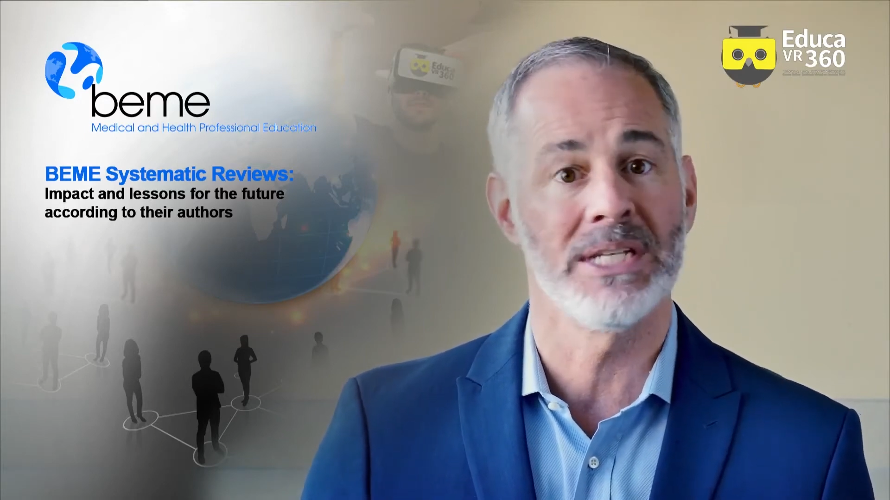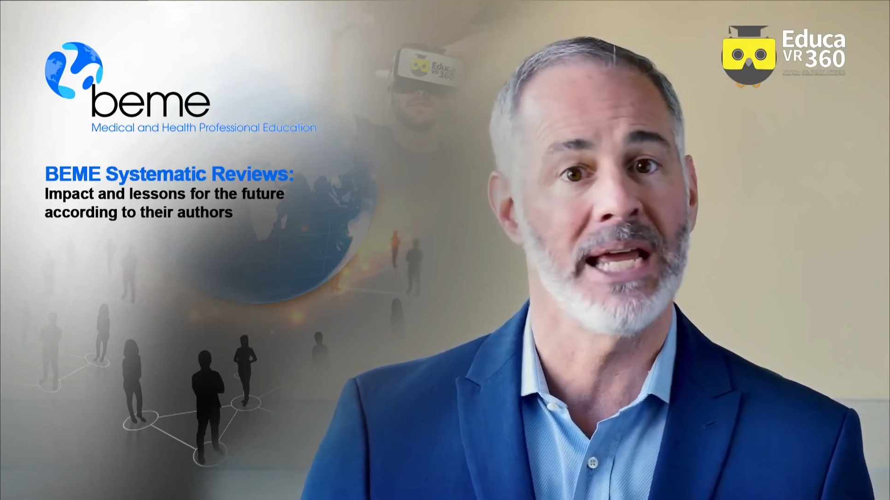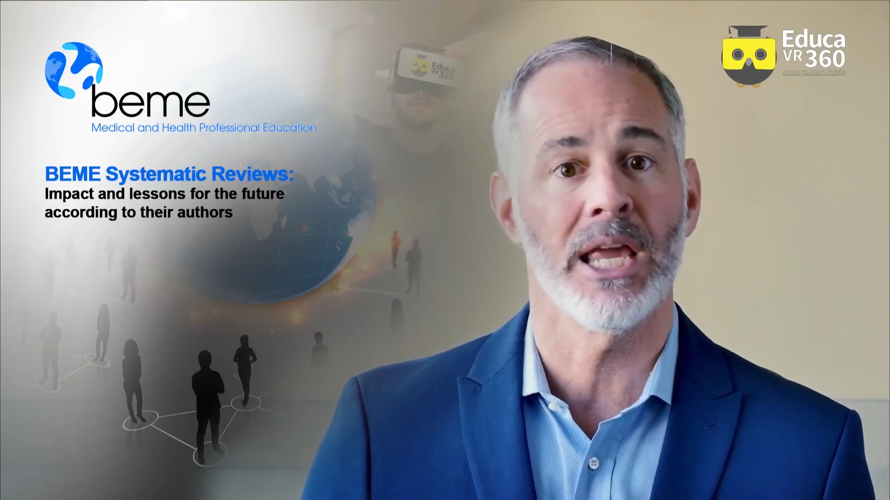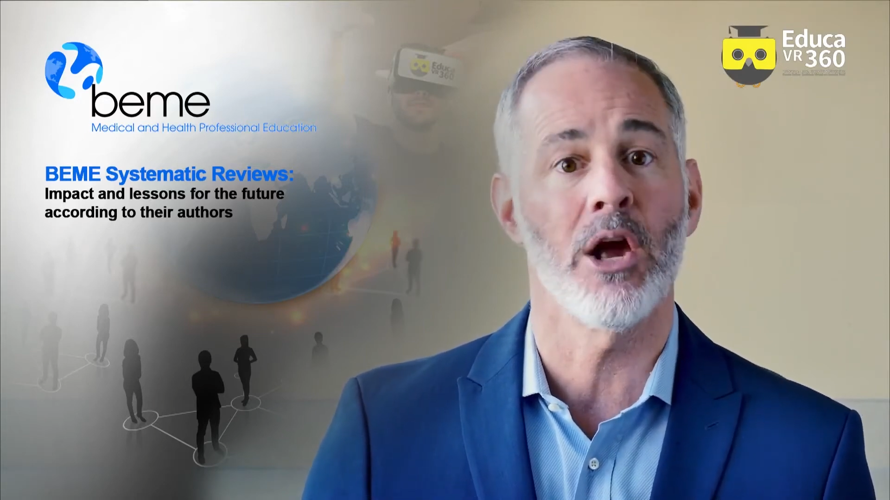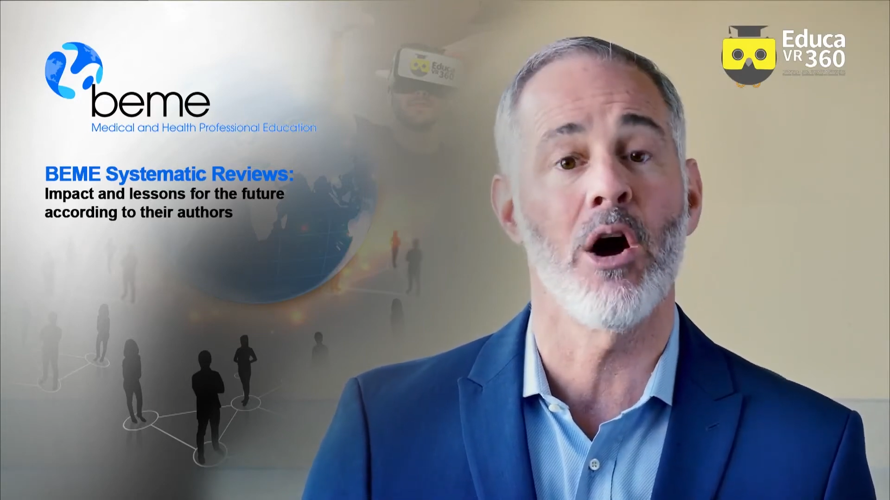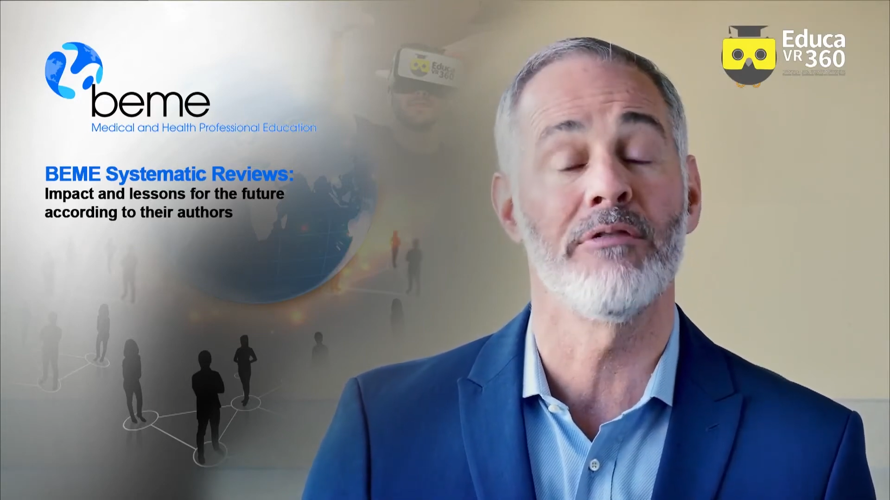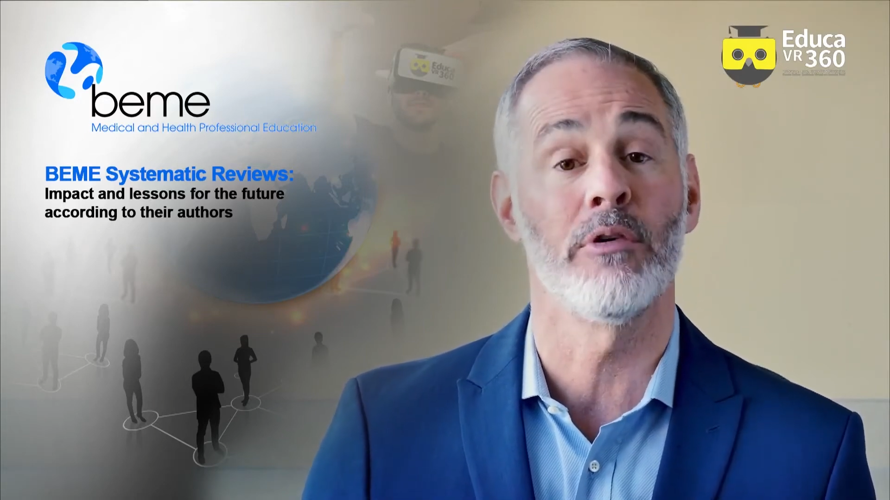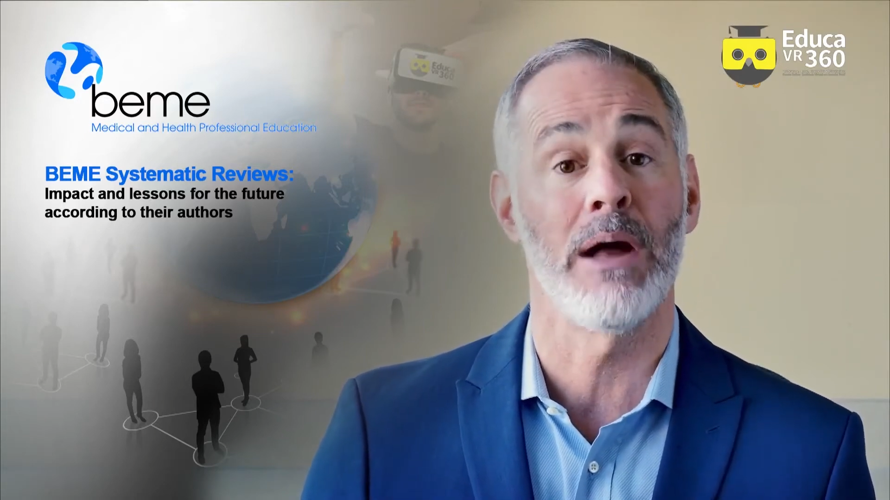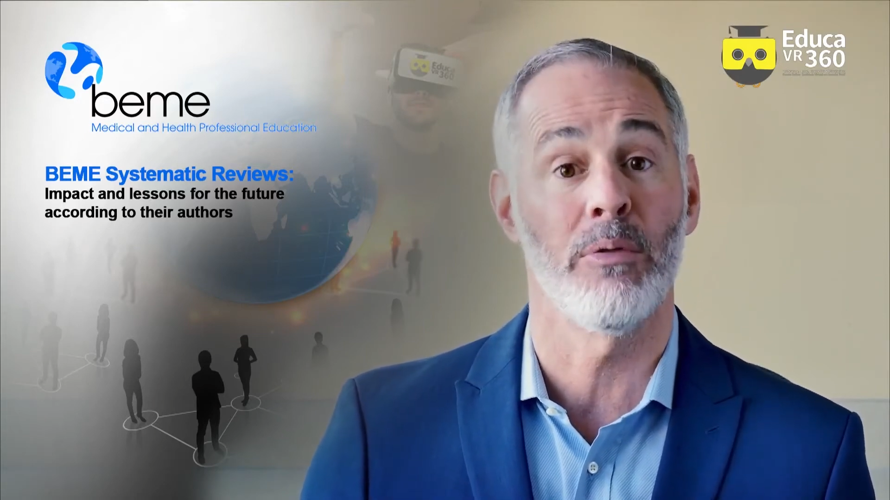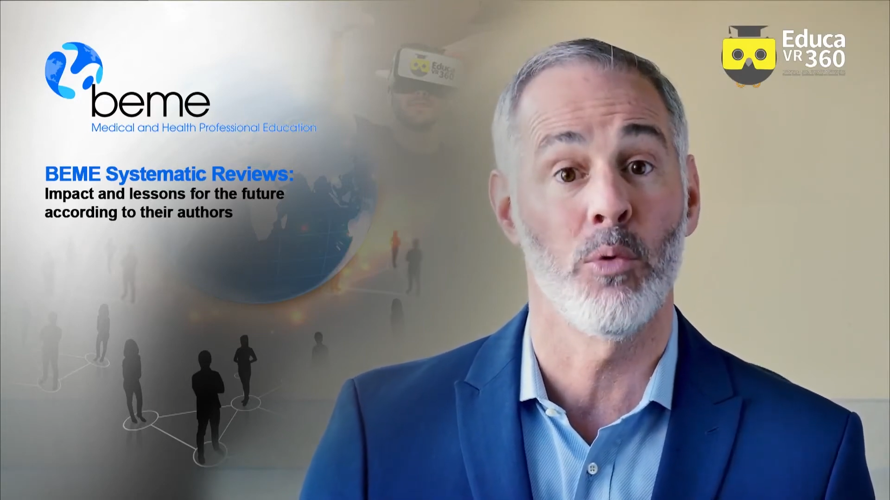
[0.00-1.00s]
taking off
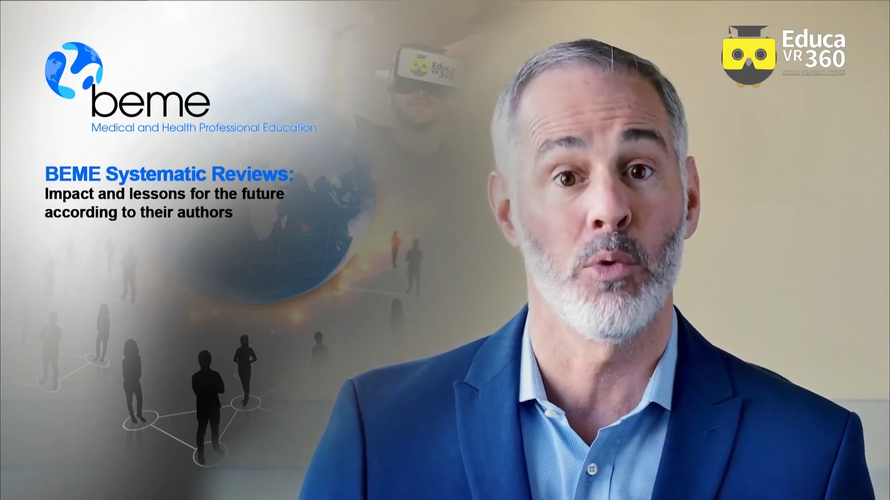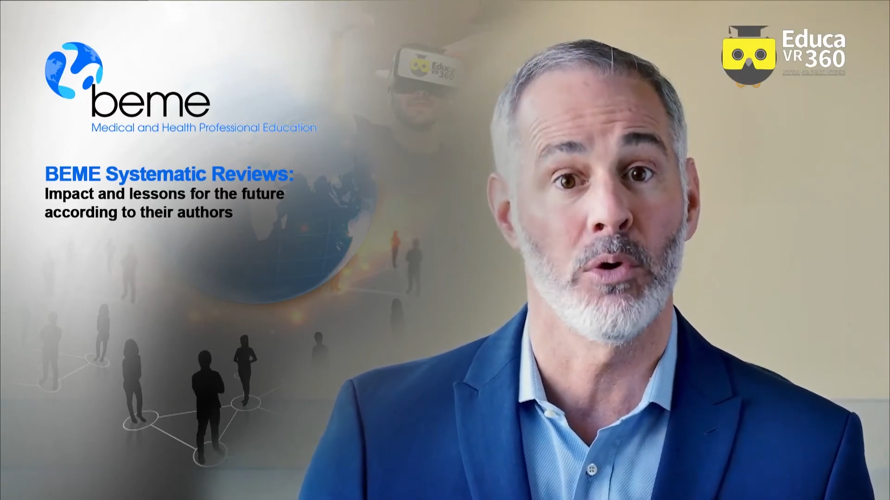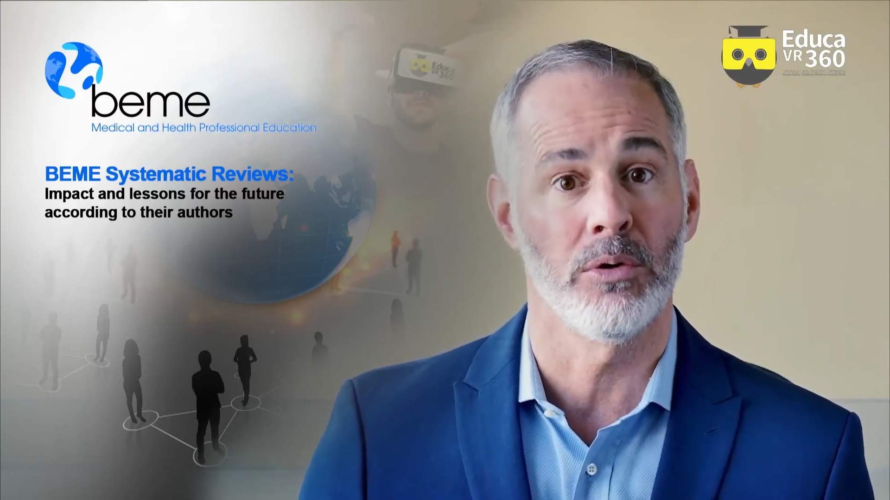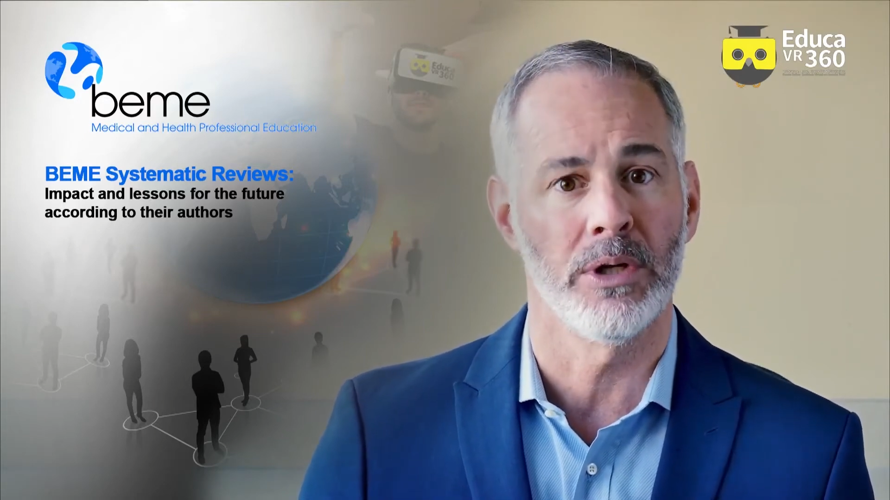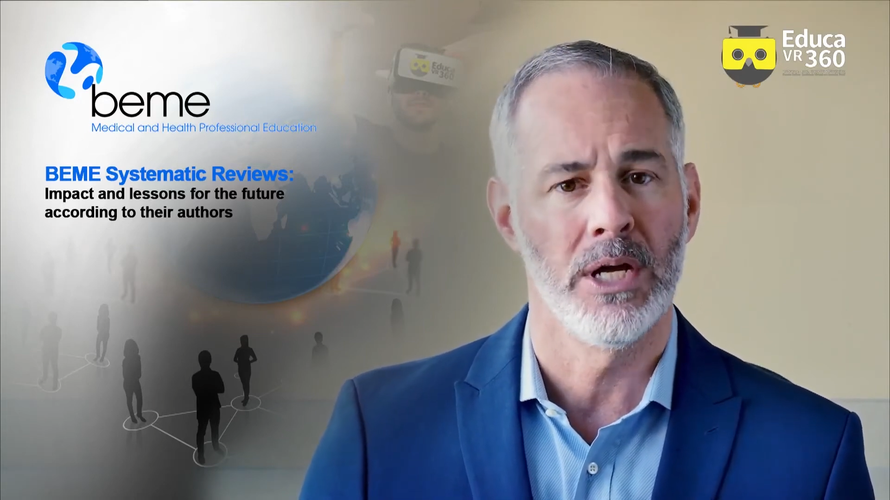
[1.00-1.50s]
around the world,